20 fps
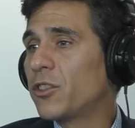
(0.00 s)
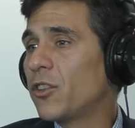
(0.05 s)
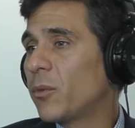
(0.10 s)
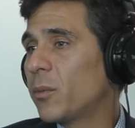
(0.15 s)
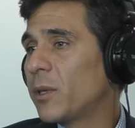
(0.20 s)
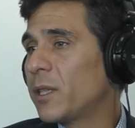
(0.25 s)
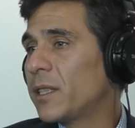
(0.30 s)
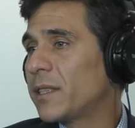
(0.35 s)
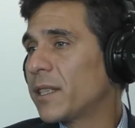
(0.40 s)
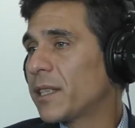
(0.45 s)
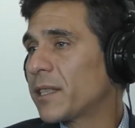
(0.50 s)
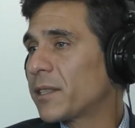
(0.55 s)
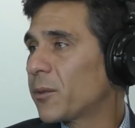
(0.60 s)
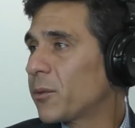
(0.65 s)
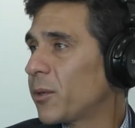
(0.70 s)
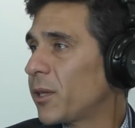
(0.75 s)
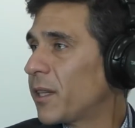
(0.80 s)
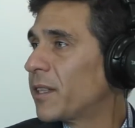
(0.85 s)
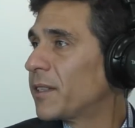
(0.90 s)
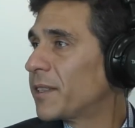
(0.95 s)
nobody takes
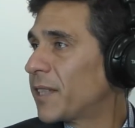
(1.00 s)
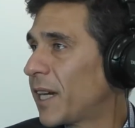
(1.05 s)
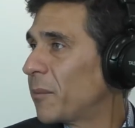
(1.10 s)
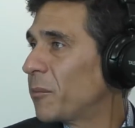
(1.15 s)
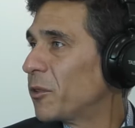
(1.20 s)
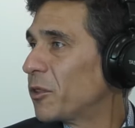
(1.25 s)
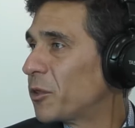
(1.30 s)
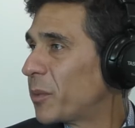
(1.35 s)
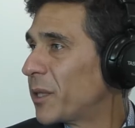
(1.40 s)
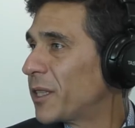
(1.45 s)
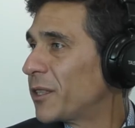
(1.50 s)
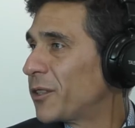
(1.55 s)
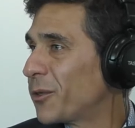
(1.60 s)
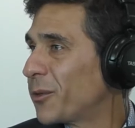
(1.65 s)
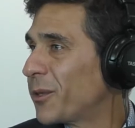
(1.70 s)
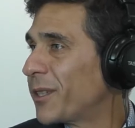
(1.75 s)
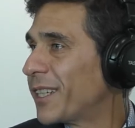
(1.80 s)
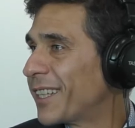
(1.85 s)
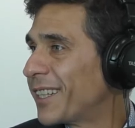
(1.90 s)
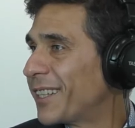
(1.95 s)
away the time you spent
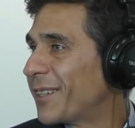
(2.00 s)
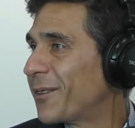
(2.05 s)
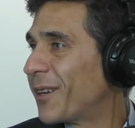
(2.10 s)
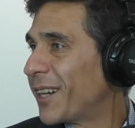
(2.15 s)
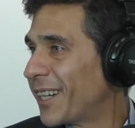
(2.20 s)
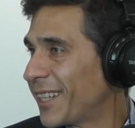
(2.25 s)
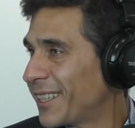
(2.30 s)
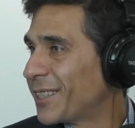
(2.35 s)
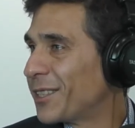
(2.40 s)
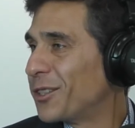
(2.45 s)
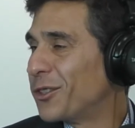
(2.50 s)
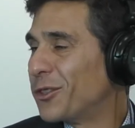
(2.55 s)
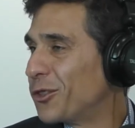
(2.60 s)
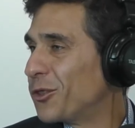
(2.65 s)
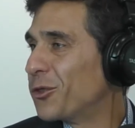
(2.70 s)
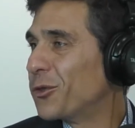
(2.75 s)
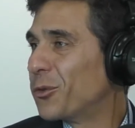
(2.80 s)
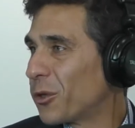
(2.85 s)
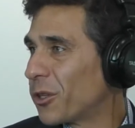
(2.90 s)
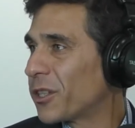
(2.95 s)
doing it. Exactly. Right? You
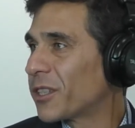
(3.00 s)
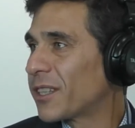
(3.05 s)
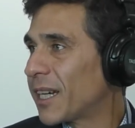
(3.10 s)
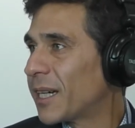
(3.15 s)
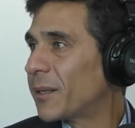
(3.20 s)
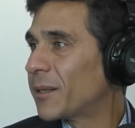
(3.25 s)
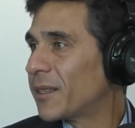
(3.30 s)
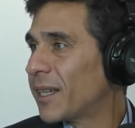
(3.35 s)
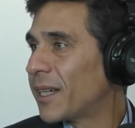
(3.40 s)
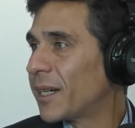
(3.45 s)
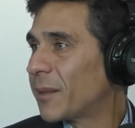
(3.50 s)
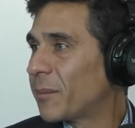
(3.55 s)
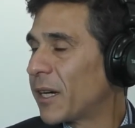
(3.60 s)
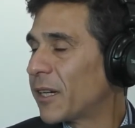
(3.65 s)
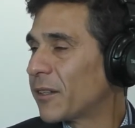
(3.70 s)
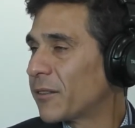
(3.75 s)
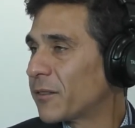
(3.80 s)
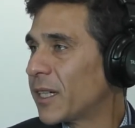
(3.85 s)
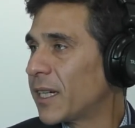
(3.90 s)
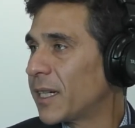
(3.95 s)
you work that that
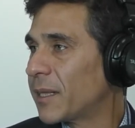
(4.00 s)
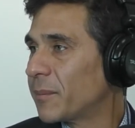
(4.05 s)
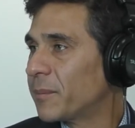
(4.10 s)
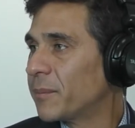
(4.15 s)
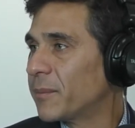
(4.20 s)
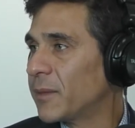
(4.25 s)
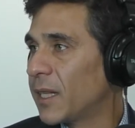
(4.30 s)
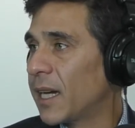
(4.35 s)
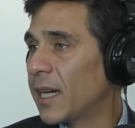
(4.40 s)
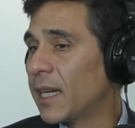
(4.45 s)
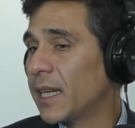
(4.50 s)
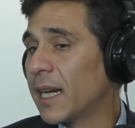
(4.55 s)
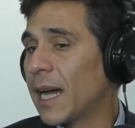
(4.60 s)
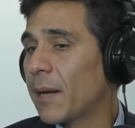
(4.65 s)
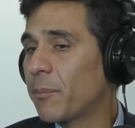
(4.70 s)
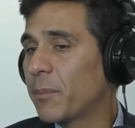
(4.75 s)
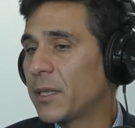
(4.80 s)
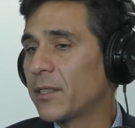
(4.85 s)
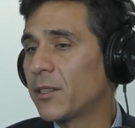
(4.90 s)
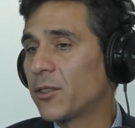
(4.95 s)
amount of mm-hmm. time. Mm-hmm. Yeah, it
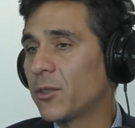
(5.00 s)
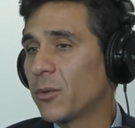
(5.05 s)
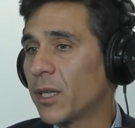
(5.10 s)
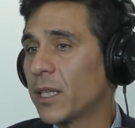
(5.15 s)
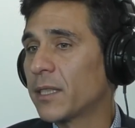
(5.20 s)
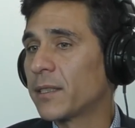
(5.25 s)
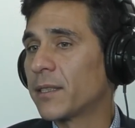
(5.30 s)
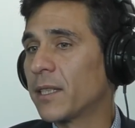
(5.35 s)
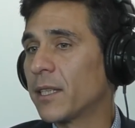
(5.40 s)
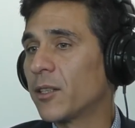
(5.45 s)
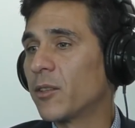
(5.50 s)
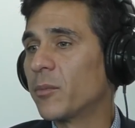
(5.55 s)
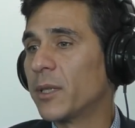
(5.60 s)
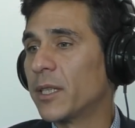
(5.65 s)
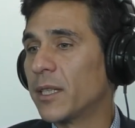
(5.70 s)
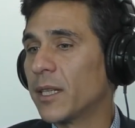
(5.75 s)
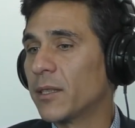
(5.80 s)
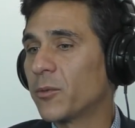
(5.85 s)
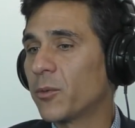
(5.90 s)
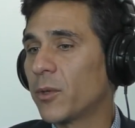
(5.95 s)
happens to us a little
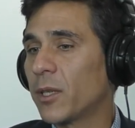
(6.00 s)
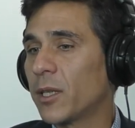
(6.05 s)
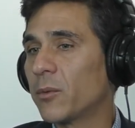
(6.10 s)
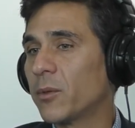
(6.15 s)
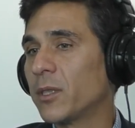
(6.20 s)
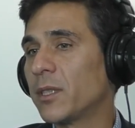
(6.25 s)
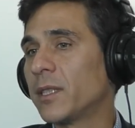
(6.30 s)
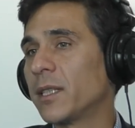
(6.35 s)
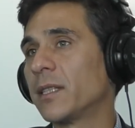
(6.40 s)
bit as well, which